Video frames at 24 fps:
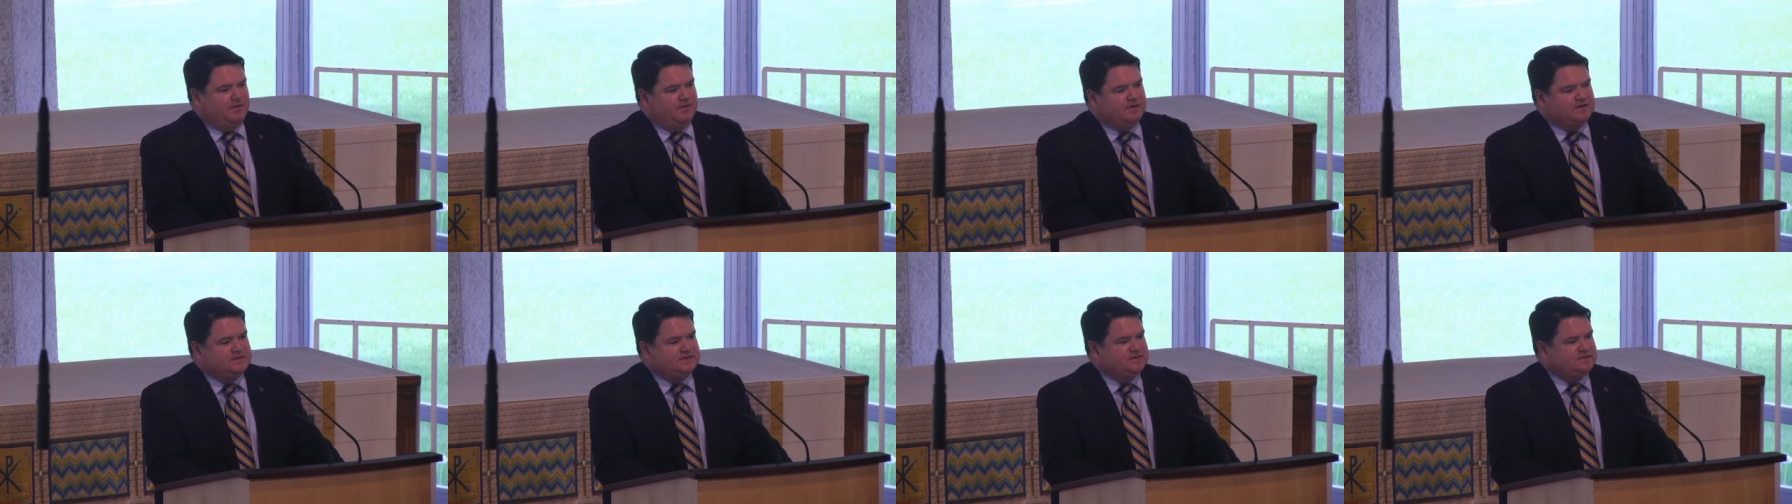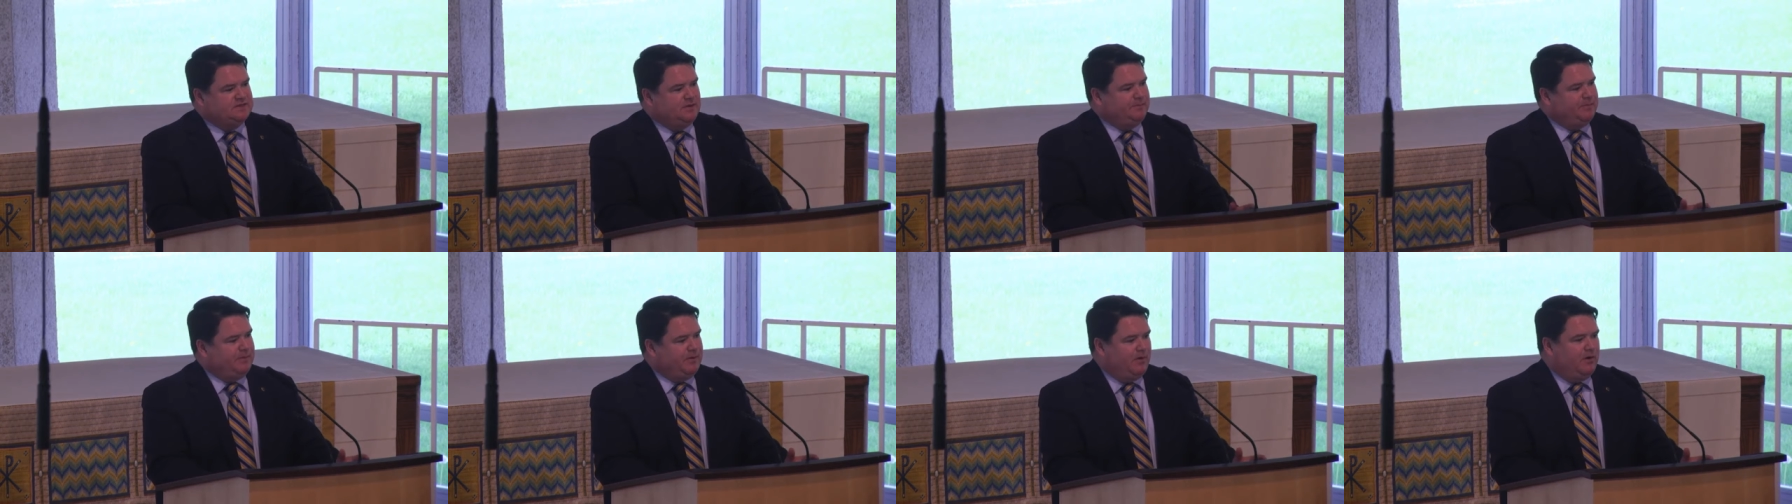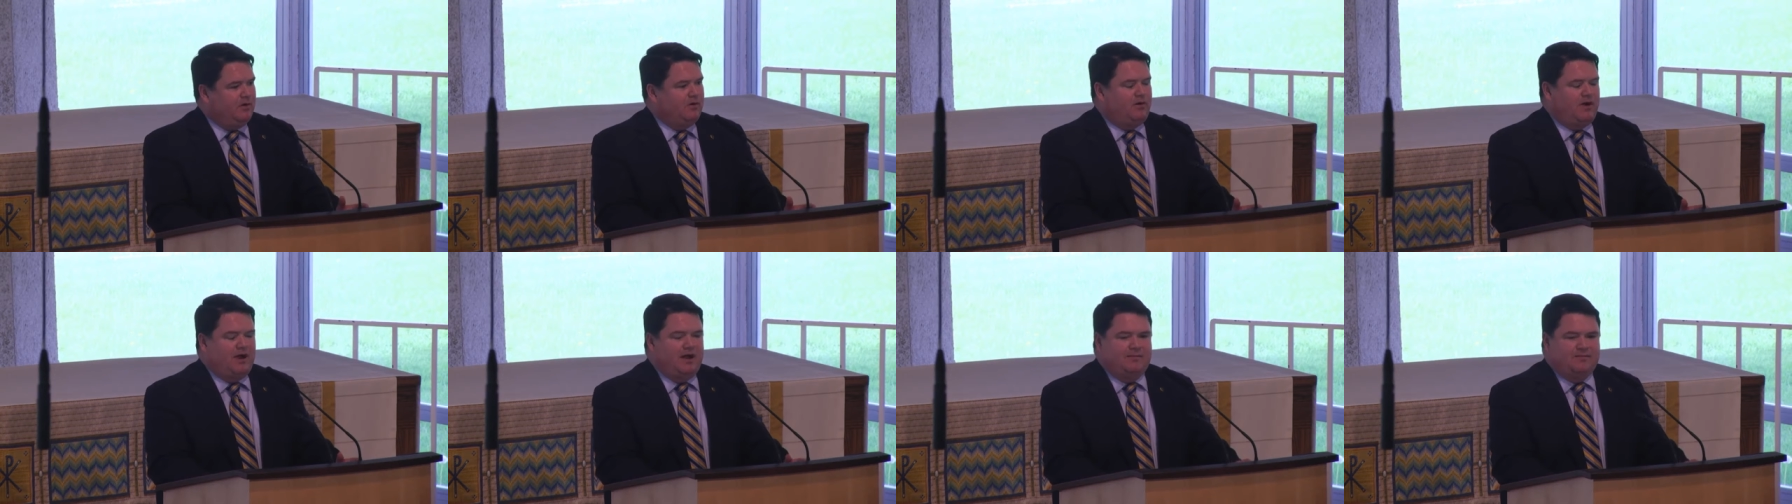and this is a
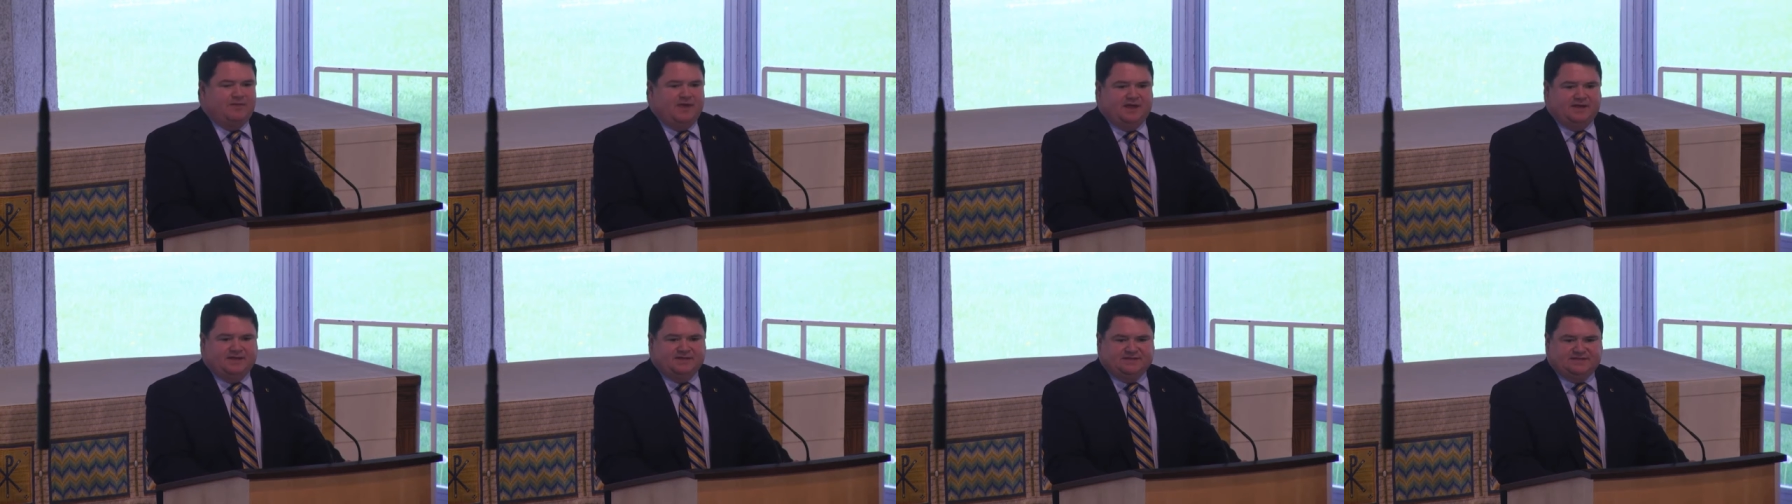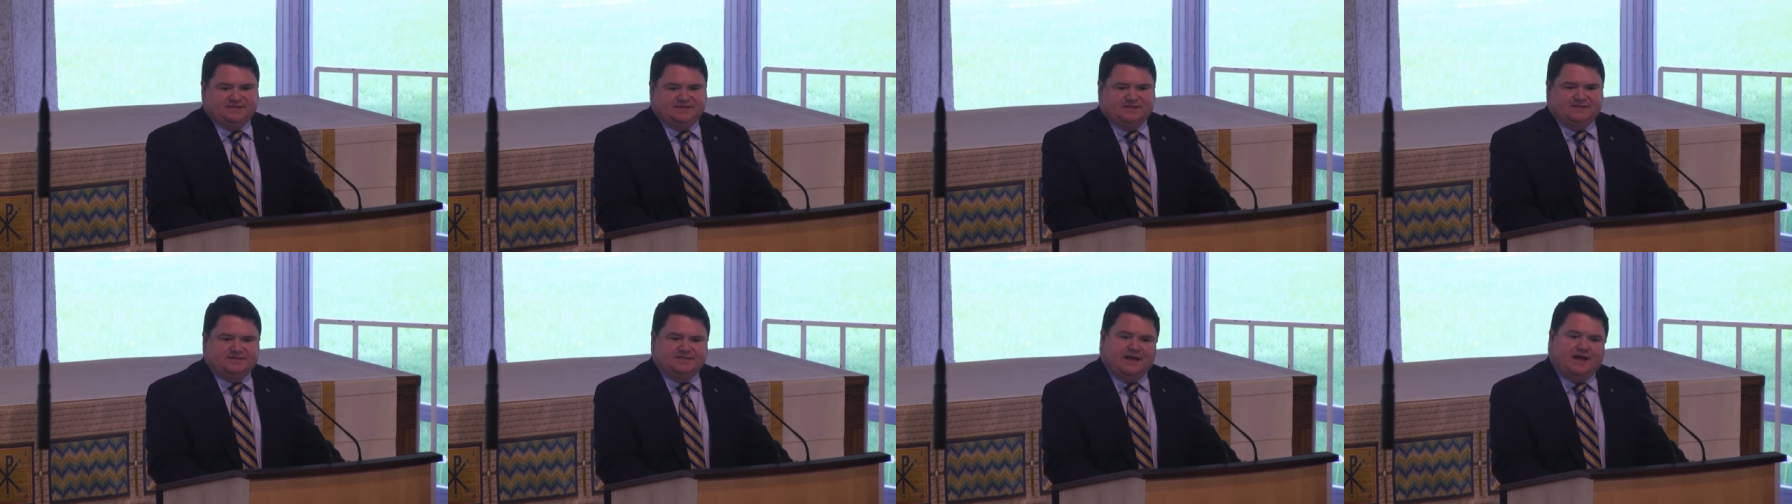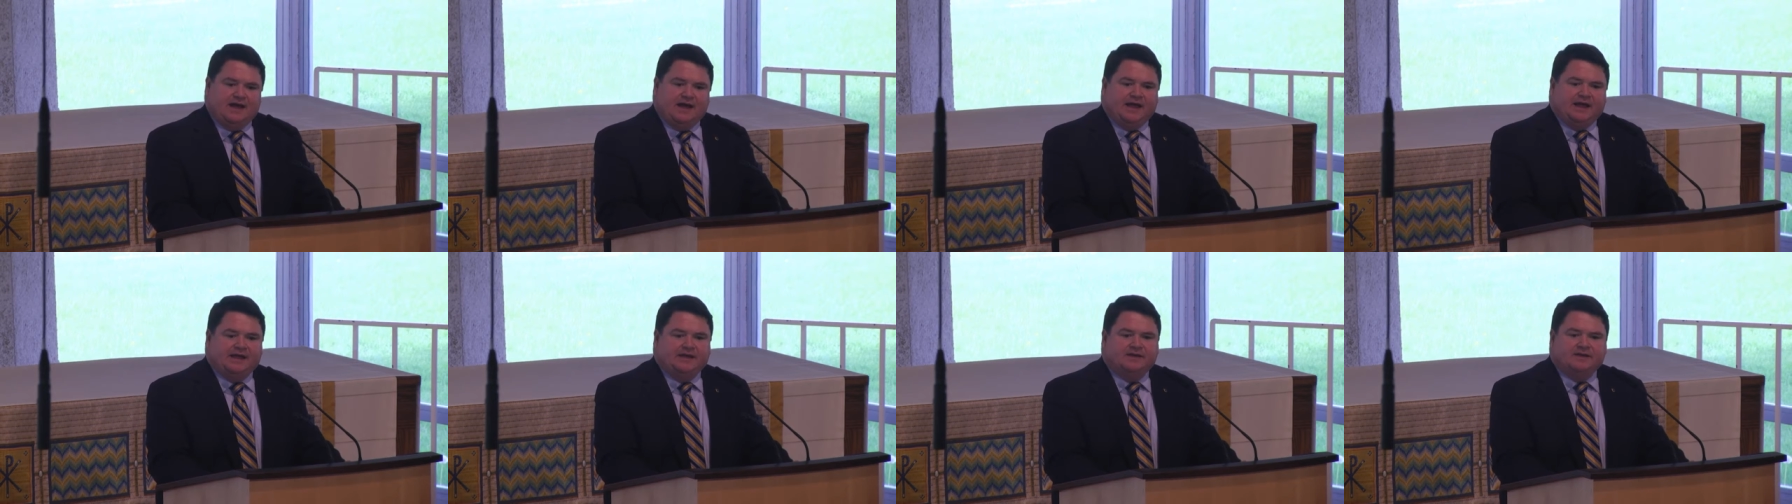program that is
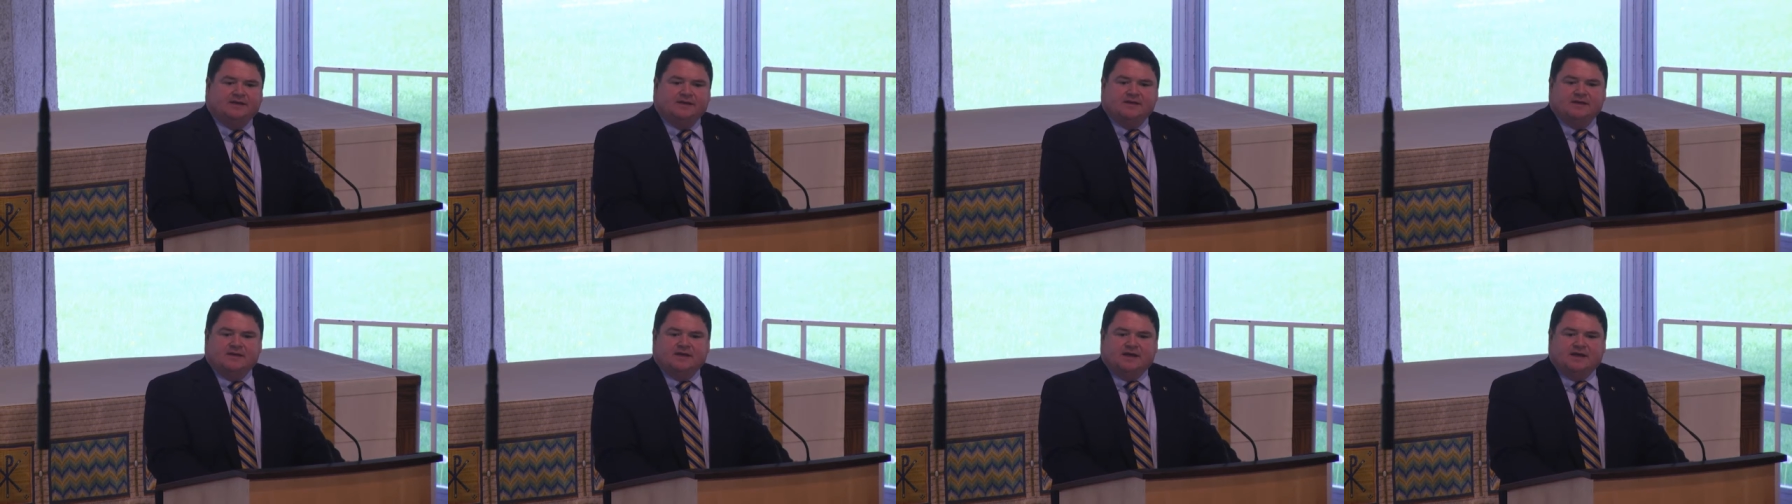designed